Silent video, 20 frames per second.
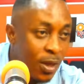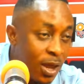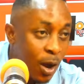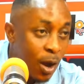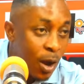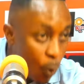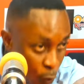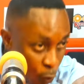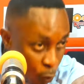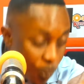
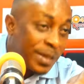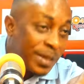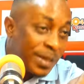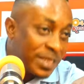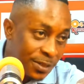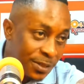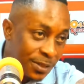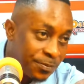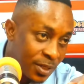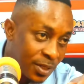Oh,
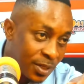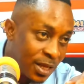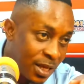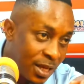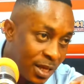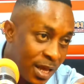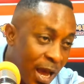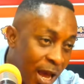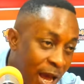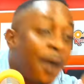Kumasi.
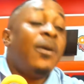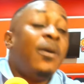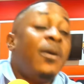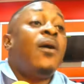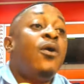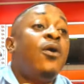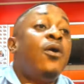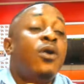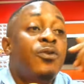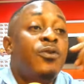I'll be
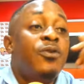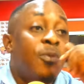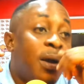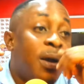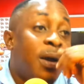one call you.